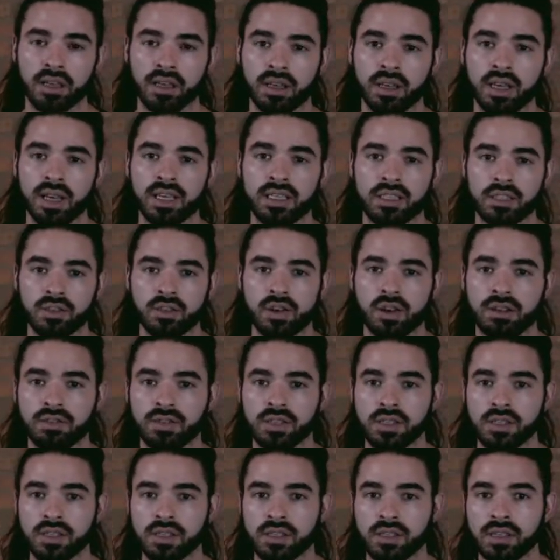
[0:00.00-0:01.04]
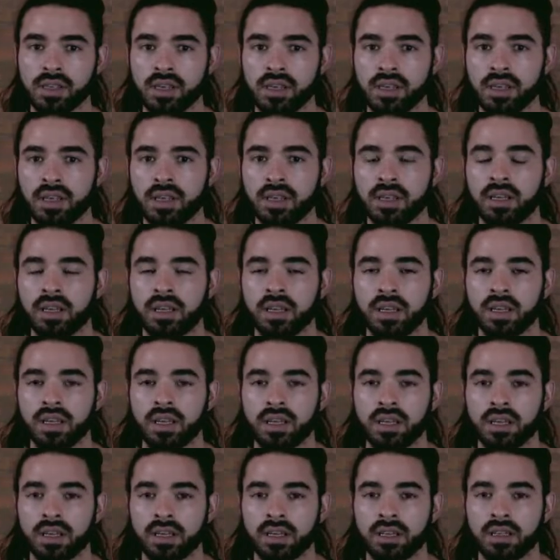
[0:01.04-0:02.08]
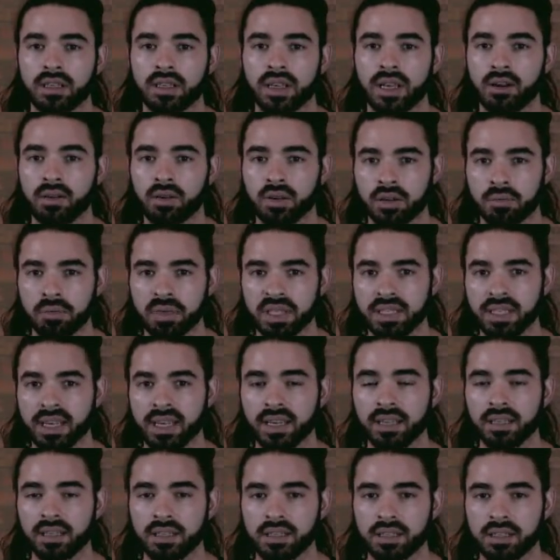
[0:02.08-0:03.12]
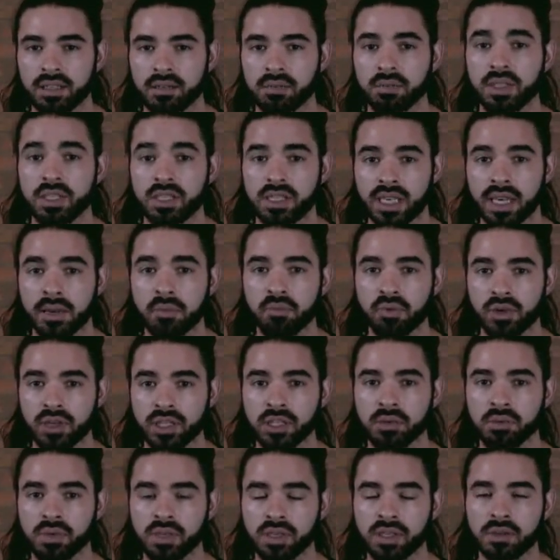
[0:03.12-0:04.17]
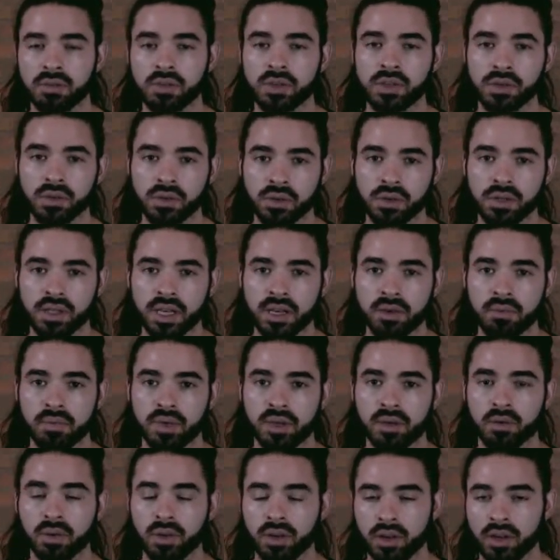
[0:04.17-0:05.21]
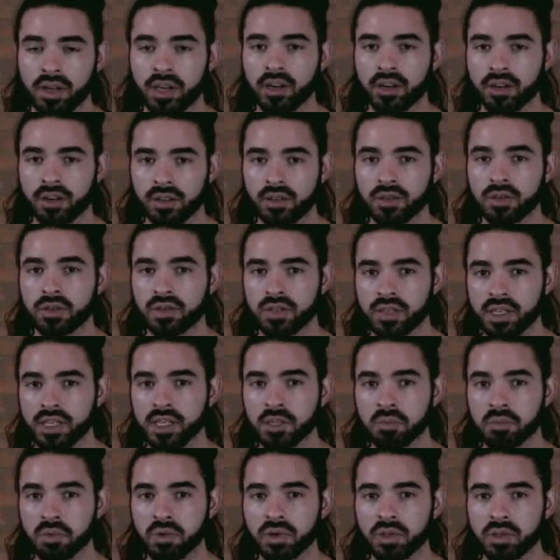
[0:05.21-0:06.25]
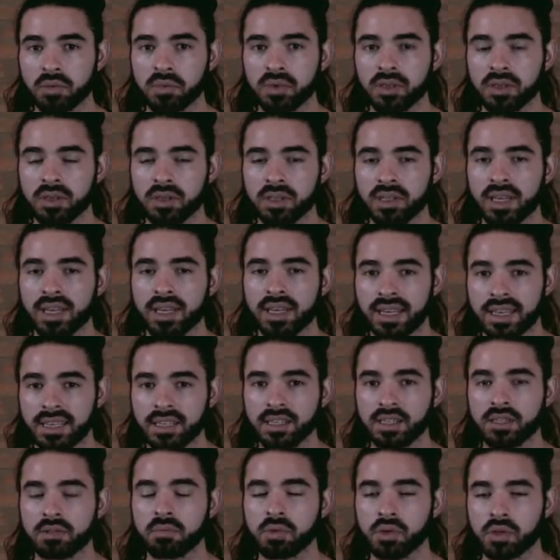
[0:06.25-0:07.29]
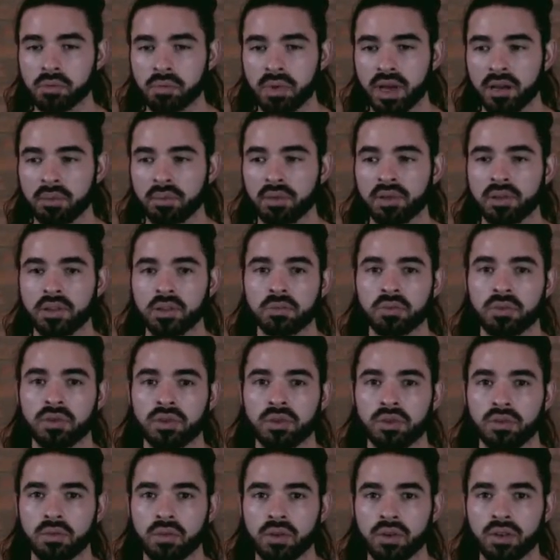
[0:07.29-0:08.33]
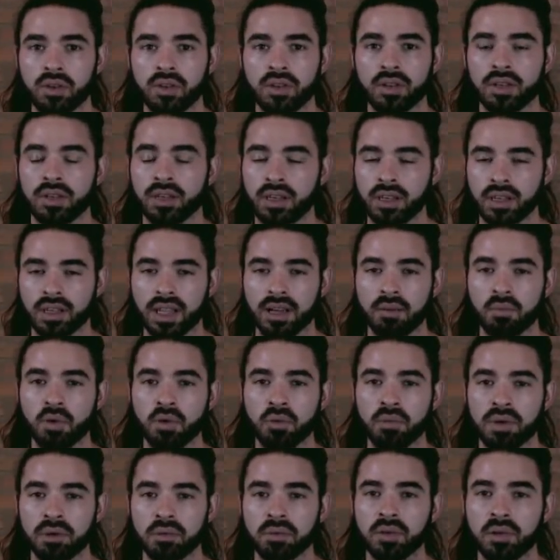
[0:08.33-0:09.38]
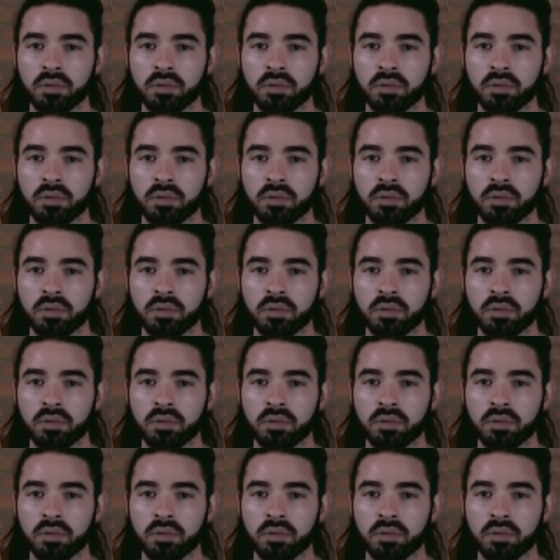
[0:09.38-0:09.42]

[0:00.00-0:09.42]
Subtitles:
guys in their off season, and now we're going to be taking some of the same principles that we use with them, and we're going to gear it towards esports because that is the most popular sport in the world, and a lot more people